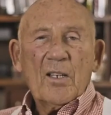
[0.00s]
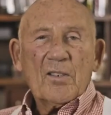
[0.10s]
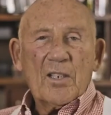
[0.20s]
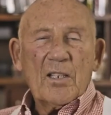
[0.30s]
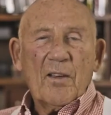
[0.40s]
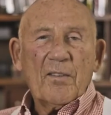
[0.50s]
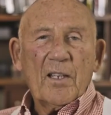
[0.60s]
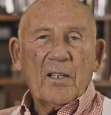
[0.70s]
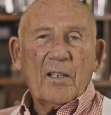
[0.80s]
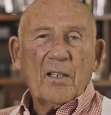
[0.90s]
Steve, I
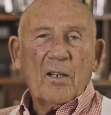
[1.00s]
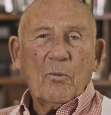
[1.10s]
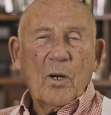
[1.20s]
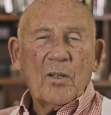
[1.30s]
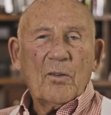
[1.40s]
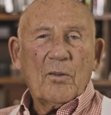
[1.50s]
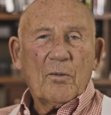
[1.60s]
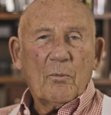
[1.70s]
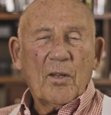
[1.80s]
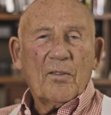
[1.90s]
think uh, one,
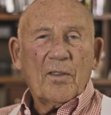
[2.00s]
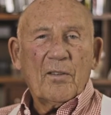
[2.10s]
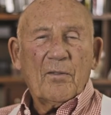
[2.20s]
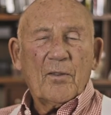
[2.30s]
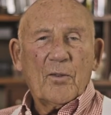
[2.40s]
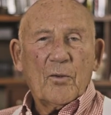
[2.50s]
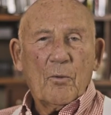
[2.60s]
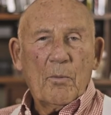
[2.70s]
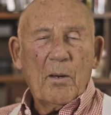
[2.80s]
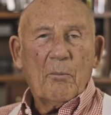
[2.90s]
one thing for you to
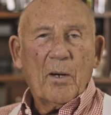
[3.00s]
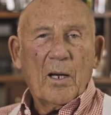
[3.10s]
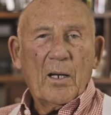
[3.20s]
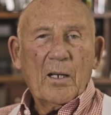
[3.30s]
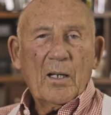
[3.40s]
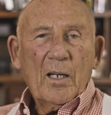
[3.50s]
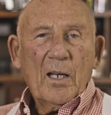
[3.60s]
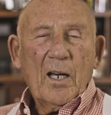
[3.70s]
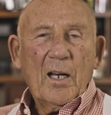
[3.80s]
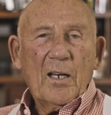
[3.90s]
remember
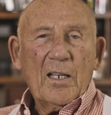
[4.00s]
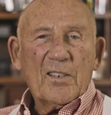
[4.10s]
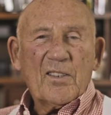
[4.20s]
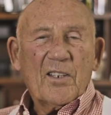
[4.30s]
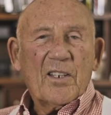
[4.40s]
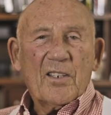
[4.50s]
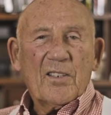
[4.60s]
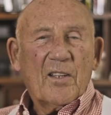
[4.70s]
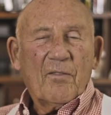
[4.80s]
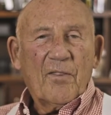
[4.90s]
uh, is that it
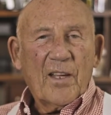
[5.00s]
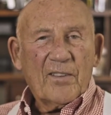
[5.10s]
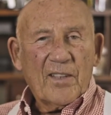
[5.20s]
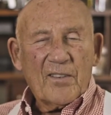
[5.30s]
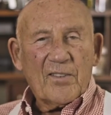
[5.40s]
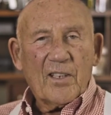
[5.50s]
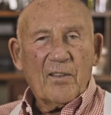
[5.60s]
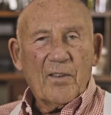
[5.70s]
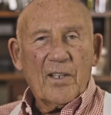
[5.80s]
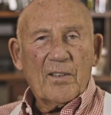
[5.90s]
is a fantastic
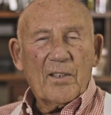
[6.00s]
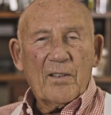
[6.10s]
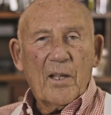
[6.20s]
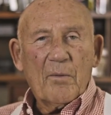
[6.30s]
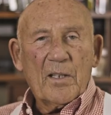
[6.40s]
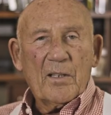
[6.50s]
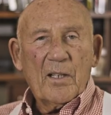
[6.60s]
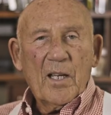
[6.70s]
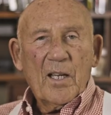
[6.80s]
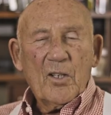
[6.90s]
event. I mean,
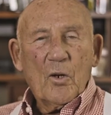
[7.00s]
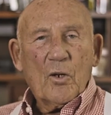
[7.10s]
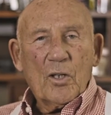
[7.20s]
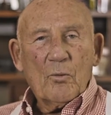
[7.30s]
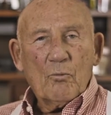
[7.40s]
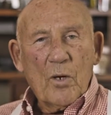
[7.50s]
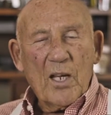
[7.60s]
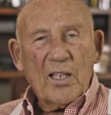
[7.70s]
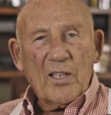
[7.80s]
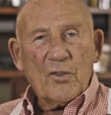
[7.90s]
you're going to
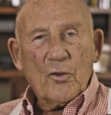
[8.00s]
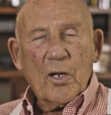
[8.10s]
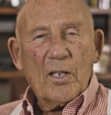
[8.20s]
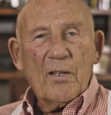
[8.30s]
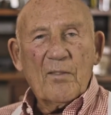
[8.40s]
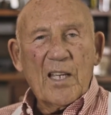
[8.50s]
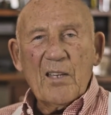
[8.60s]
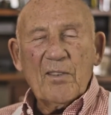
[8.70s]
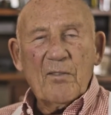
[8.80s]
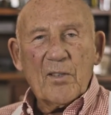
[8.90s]
really enjoy it,
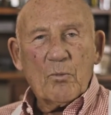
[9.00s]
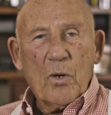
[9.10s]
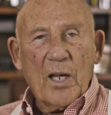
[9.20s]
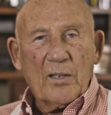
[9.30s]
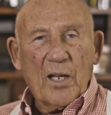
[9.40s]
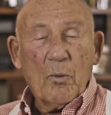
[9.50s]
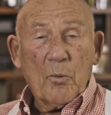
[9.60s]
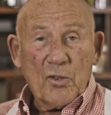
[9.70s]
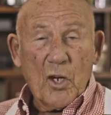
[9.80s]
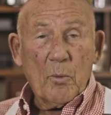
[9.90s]
even, if it's wet,
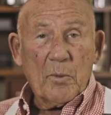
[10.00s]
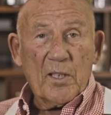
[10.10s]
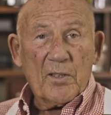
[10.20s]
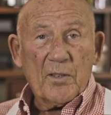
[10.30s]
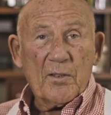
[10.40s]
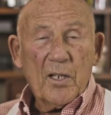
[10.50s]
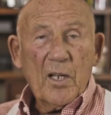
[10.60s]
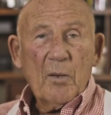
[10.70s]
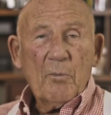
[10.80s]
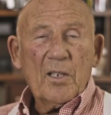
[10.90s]
which I hope it isn't.
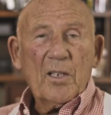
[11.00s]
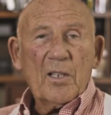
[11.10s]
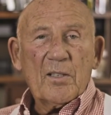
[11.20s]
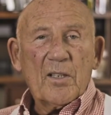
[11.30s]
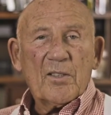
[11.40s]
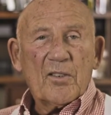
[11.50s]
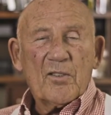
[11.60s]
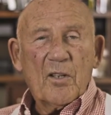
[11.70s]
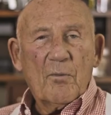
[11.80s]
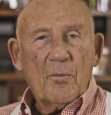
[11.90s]
But it, it's
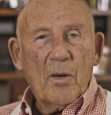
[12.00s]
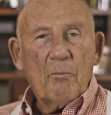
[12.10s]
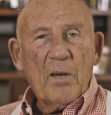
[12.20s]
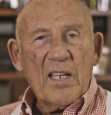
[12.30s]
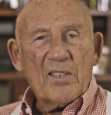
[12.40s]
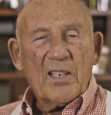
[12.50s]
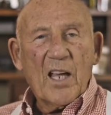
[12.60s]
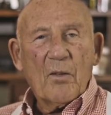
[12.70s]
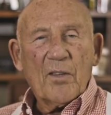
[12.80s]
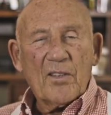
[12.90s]
just amazing
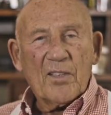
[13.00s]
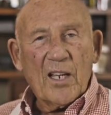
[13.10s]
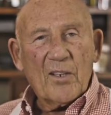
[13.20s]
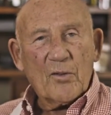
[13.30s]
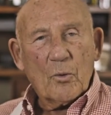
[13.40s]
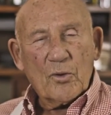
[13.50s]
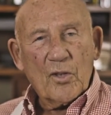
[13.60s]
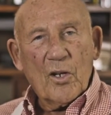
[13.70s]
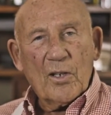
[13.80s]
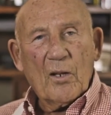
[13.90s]
how the Italians all
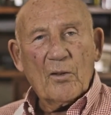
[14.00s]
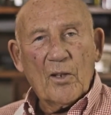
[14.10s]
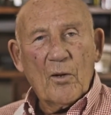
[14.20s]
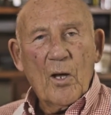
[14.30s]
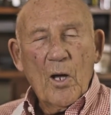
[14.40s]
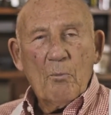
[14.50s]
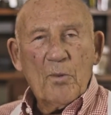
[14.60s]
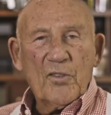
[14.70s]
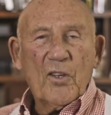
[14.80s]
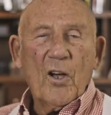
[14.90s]
turn up and go
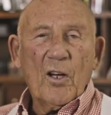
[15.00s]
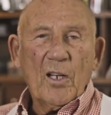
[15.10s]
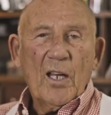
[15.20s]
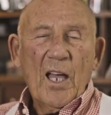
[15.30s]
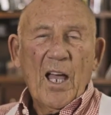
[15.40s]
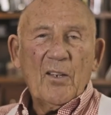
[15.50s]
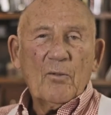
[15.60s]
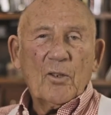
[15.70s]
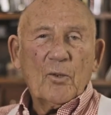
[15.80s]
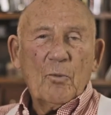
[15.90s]
berserk. And
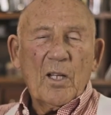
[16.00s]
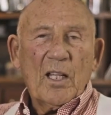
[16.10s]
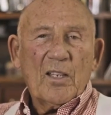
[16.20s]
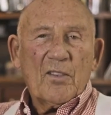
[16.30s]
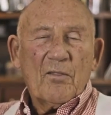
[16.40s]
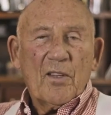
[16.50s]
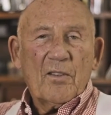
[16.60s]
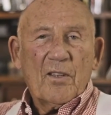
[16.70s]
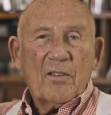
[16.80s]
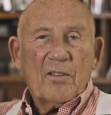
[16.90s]
you've got to realise that,
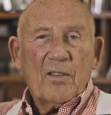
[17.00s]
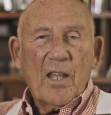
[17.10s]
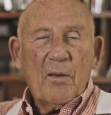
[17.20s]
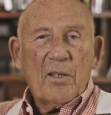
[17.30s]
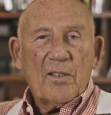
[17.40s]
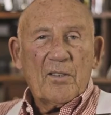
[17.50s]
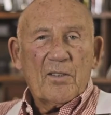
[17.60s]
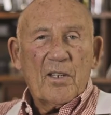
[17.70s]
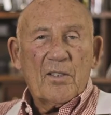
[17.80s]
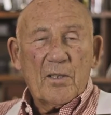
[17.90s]
that, that, to them it
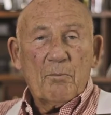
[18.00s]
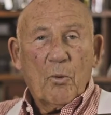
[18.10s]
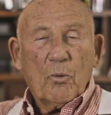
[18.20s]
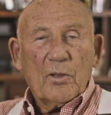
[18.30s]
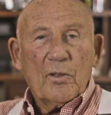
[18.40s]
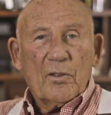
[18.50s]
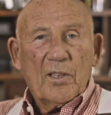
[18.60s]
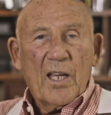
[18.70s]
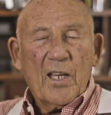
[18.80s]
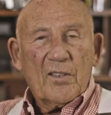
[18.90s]
is as important a
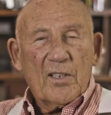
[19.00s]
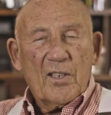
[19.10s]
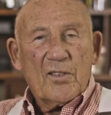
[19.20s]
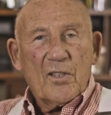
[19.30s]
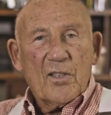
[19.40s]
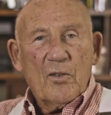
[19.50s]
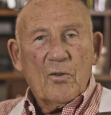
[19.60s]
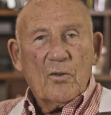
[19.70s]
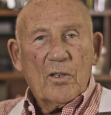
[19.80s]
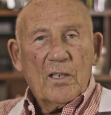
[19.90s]
day as it is to
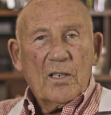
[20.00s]
you.